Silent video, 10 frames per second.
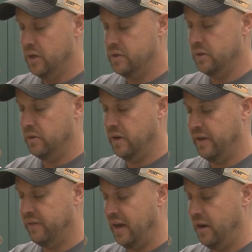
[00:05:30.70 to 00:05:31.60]
So
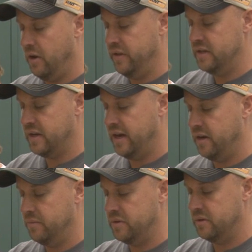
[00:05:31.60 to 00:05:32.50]
I've got all these
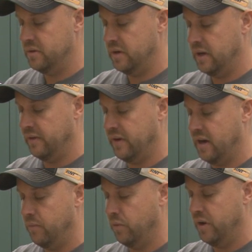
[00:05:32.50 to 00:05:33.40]
items, and I've got
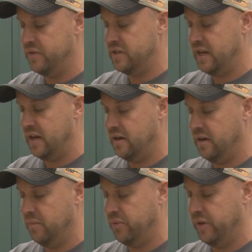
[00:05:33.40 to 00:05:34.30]
them rough set
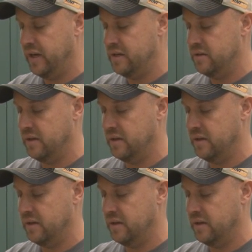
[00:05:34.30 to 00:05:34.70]
in place.